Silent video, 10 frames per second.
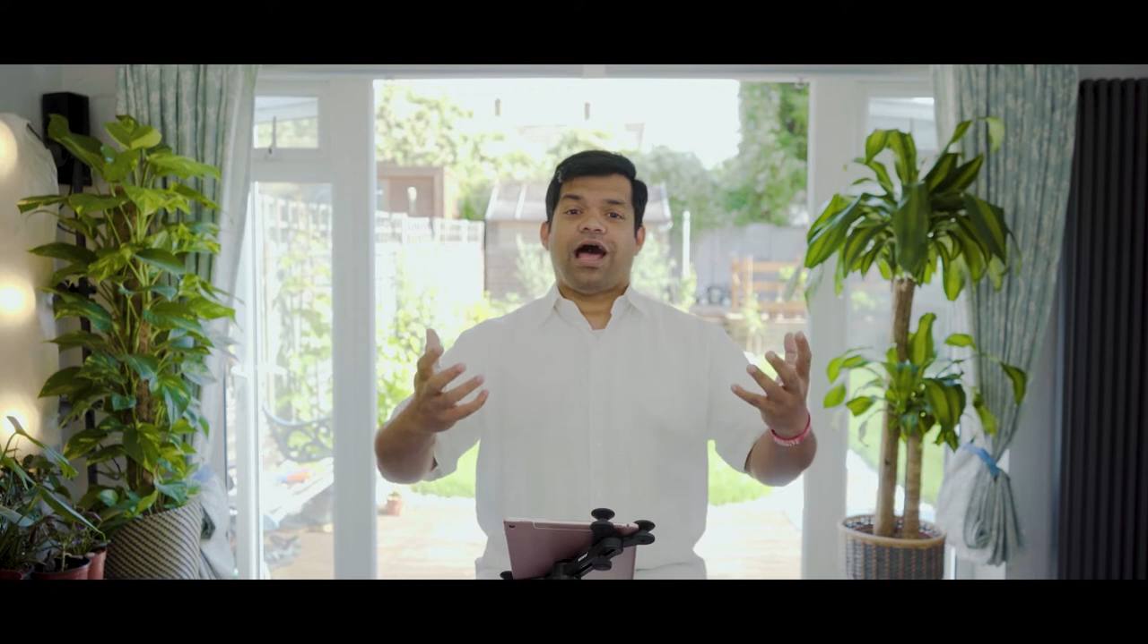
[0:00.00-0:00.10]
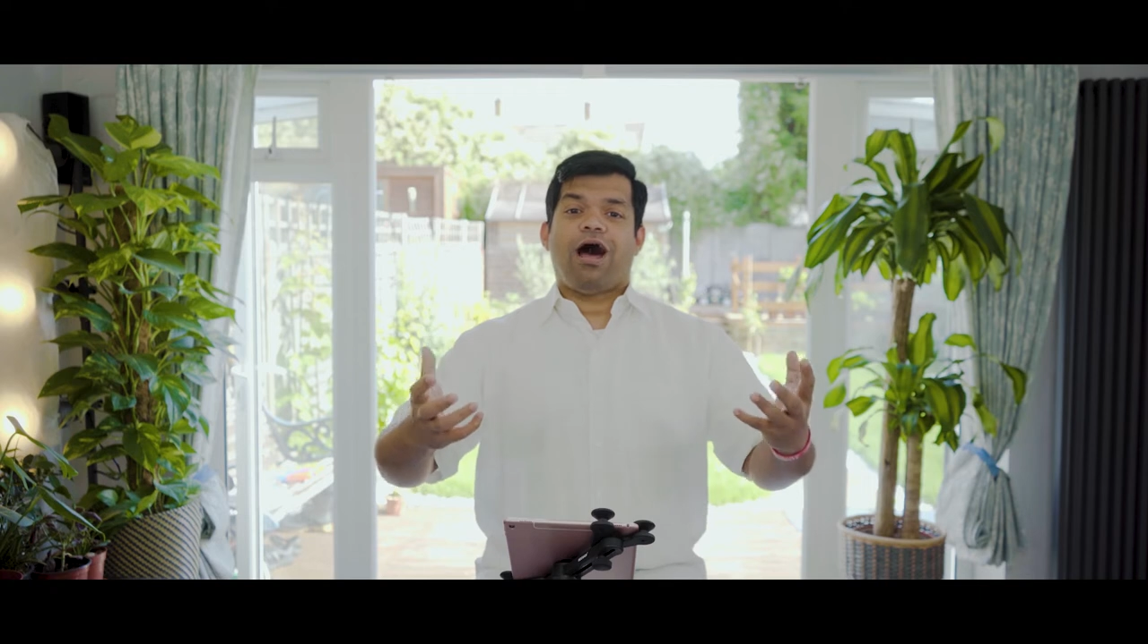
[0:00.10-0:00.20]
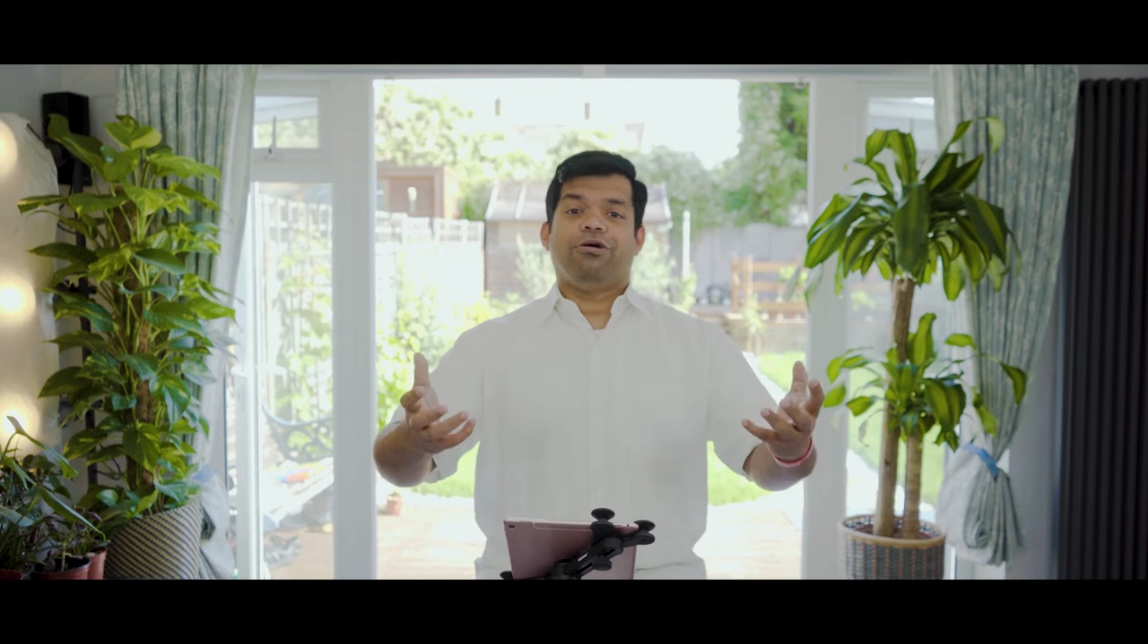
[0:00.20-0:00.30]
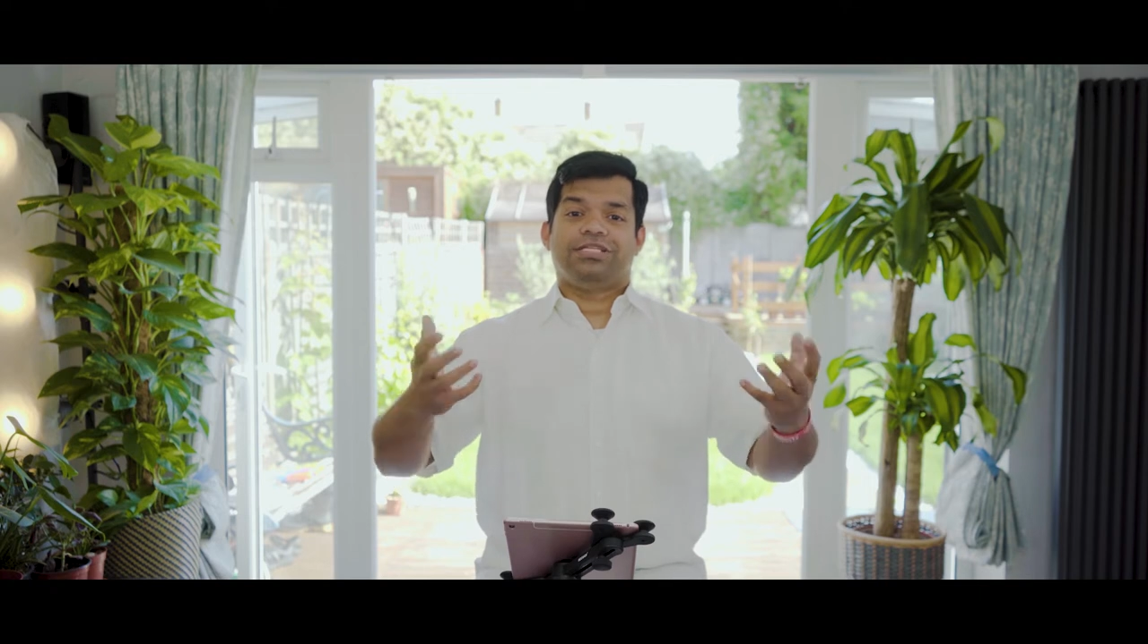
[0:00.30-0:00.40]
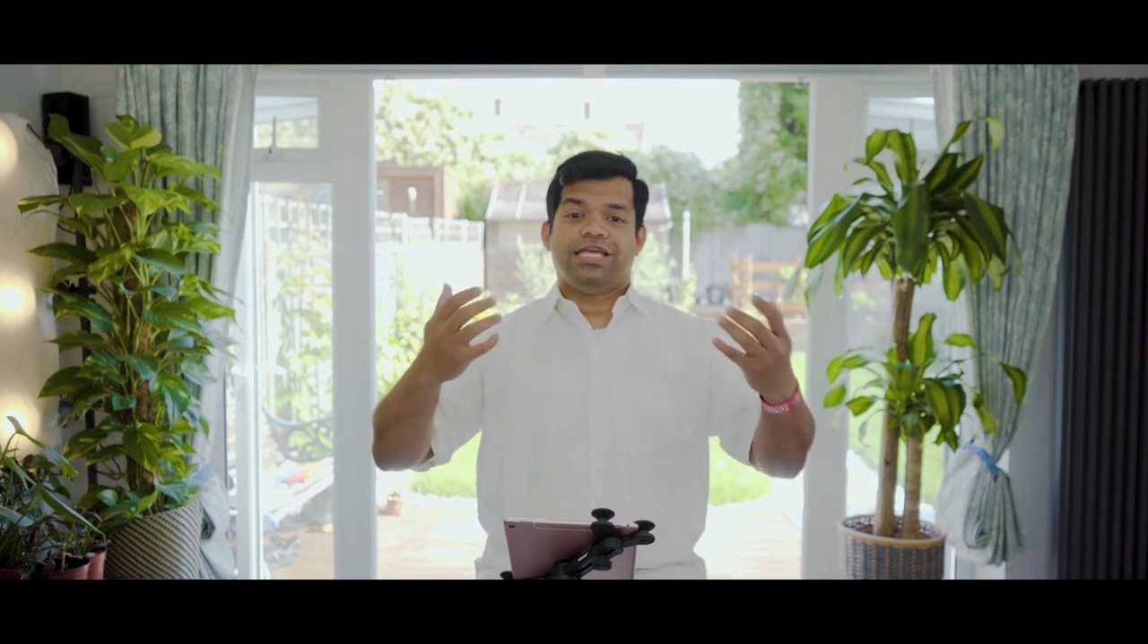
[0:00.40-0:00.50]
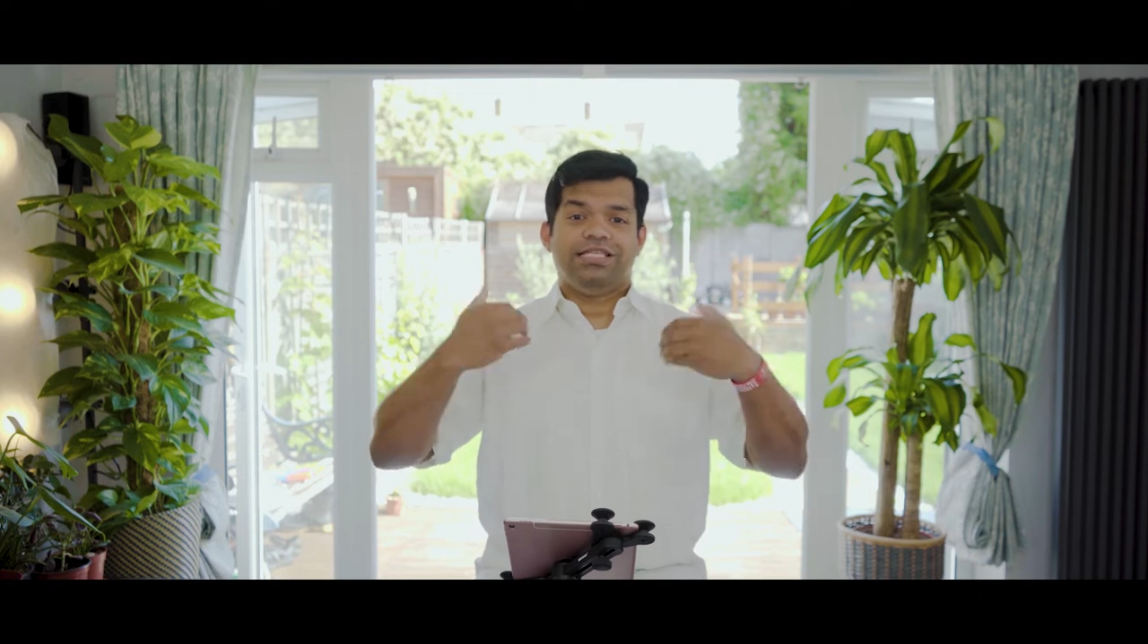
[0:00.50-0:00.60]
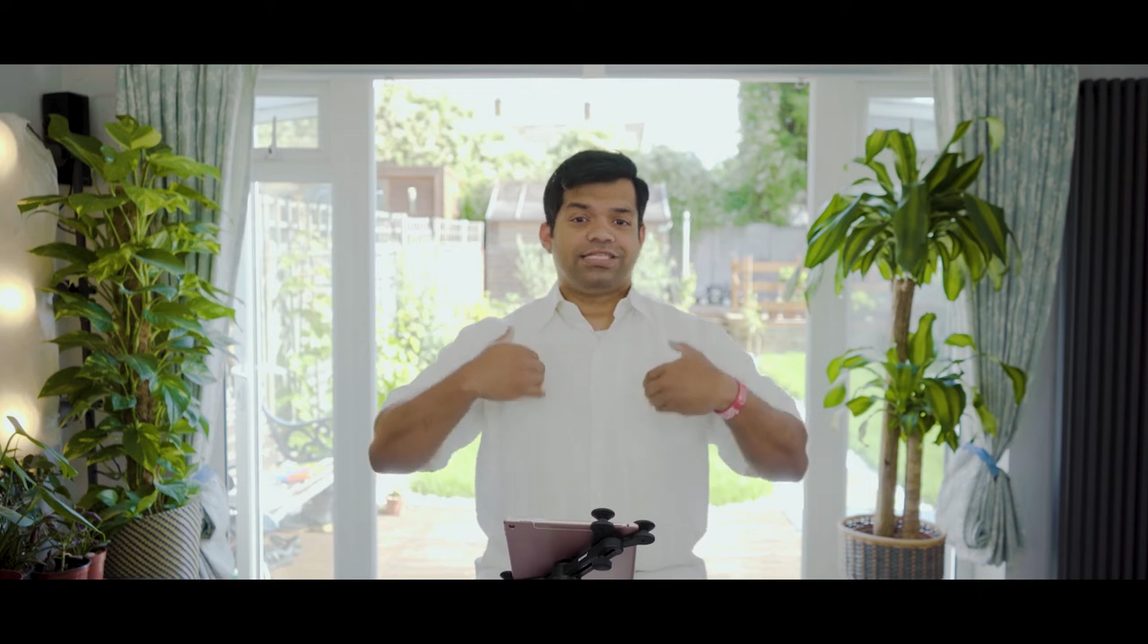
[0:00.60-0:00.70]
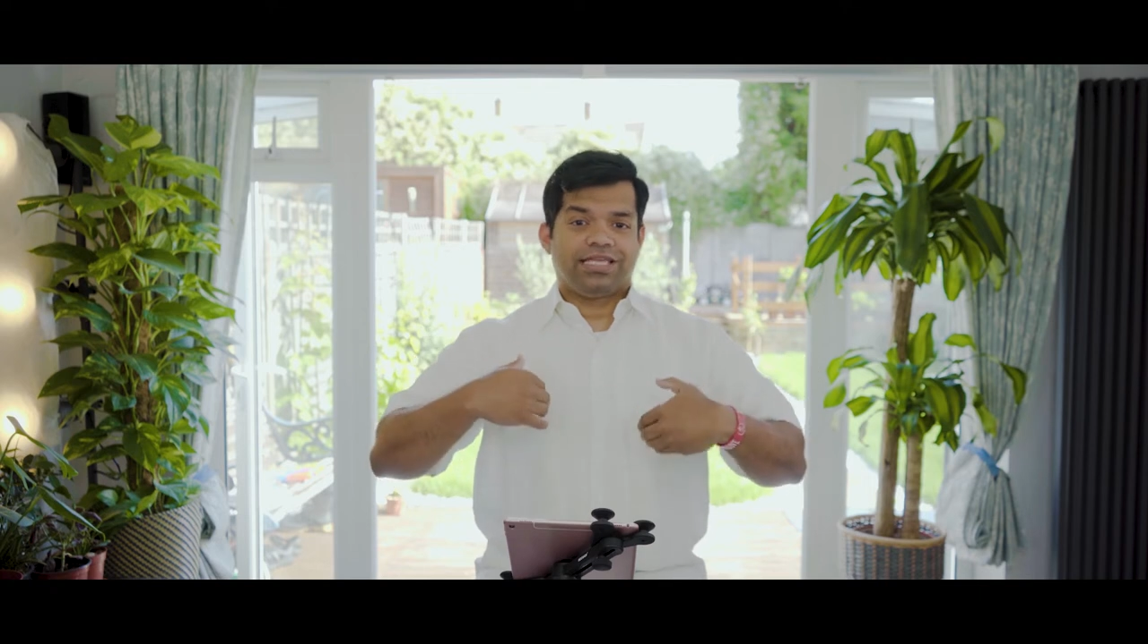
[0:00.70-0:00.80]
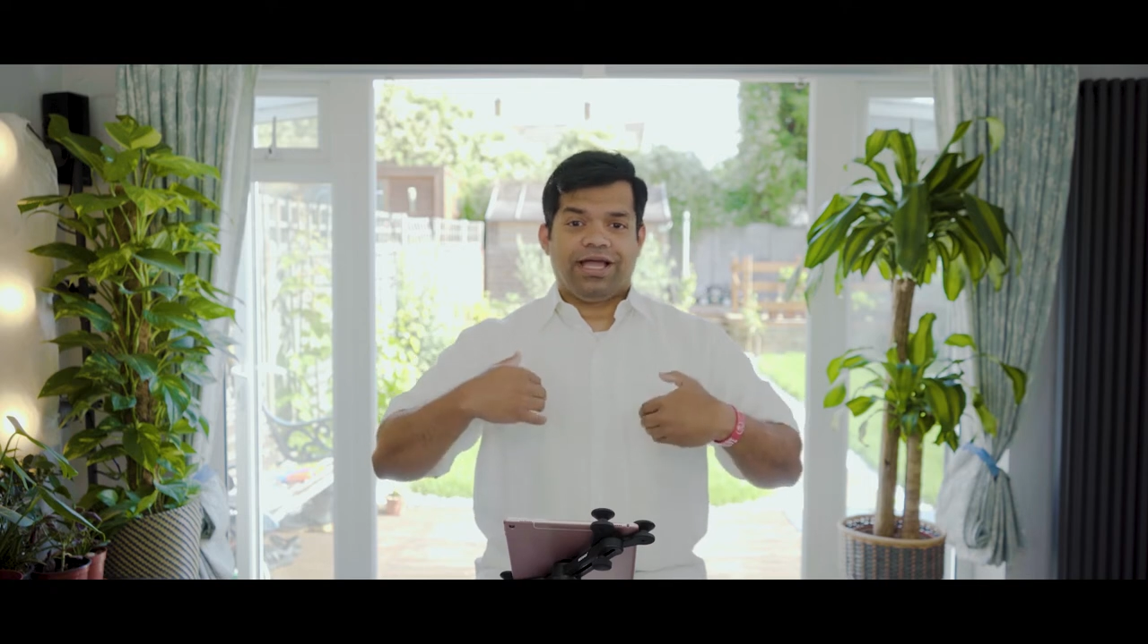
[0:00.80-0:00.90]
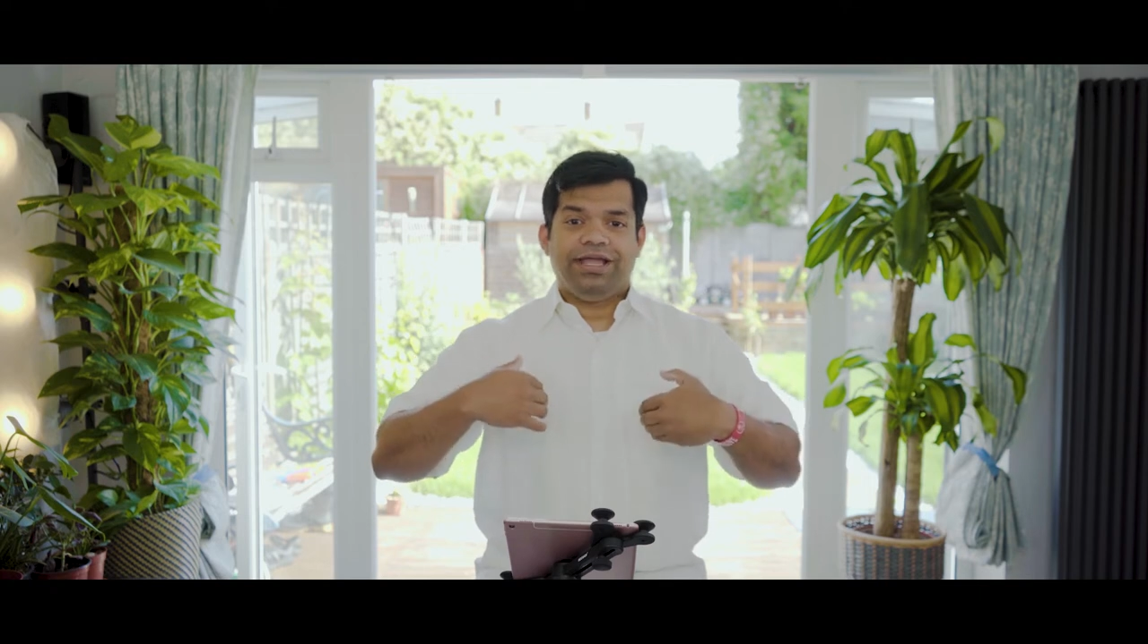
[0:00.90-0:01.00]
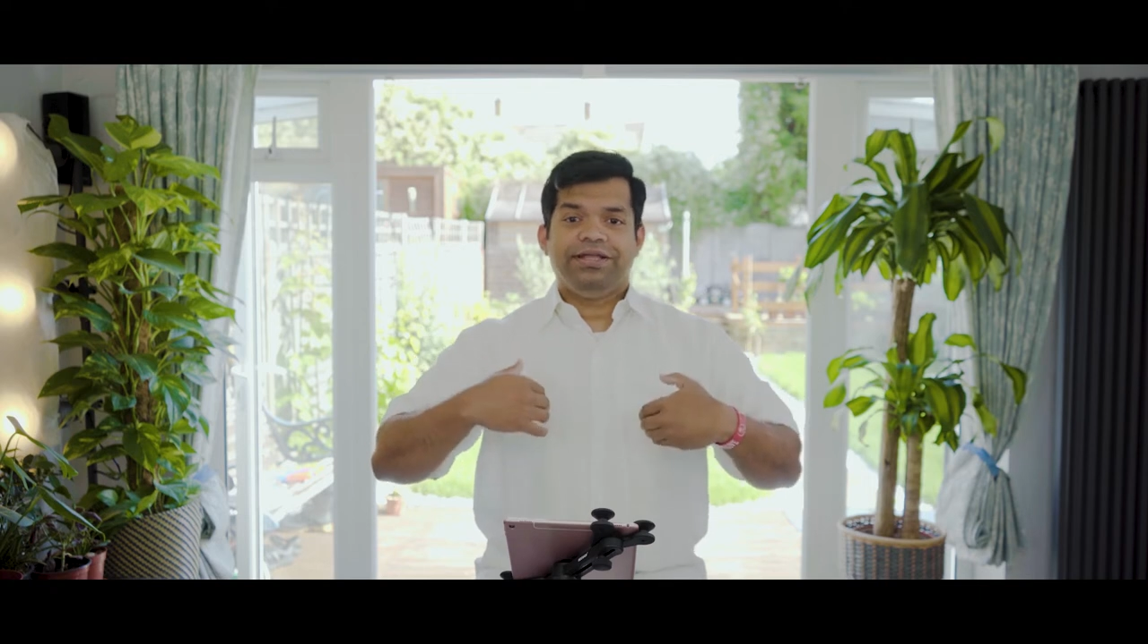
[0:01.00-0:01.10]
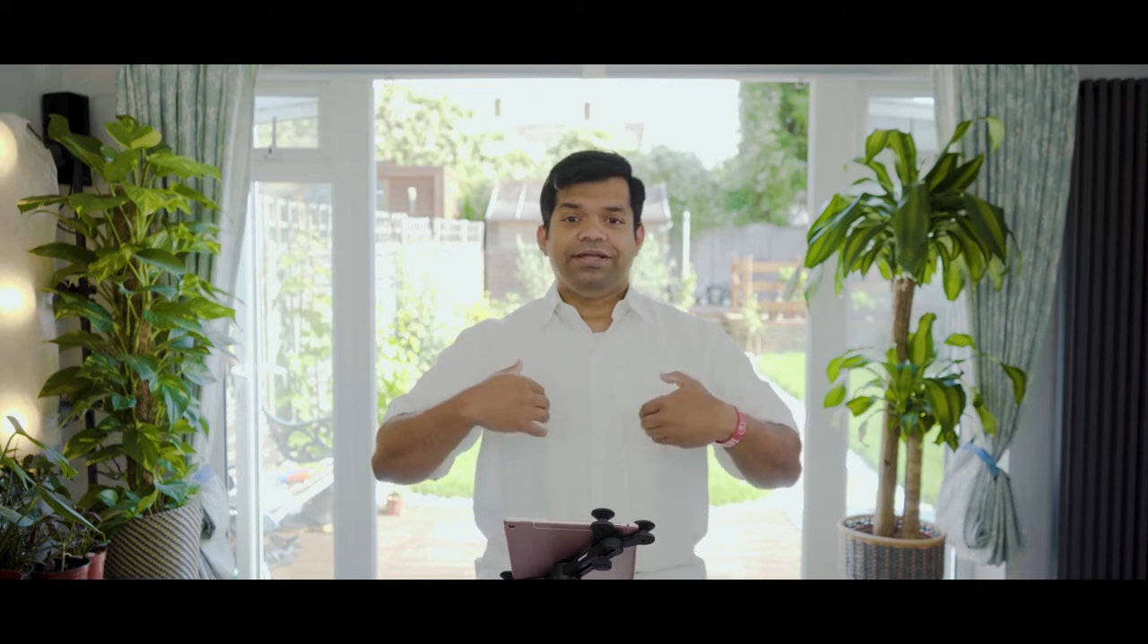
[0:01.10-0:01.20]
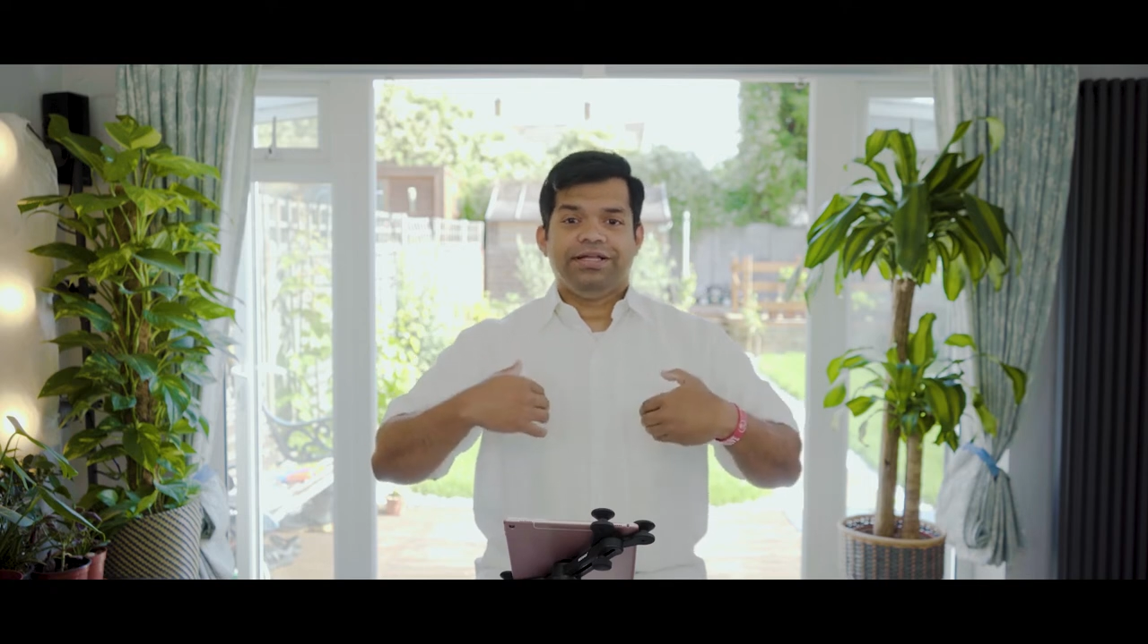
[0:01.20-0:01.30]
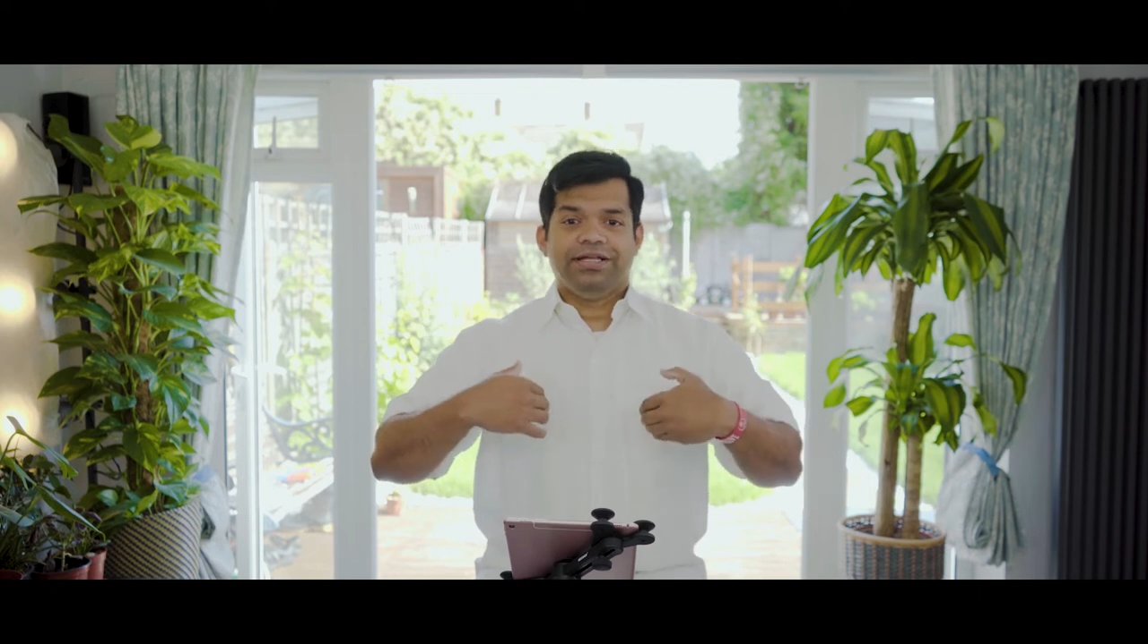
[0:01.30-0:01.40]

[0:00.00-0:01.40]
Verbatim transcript: out inside,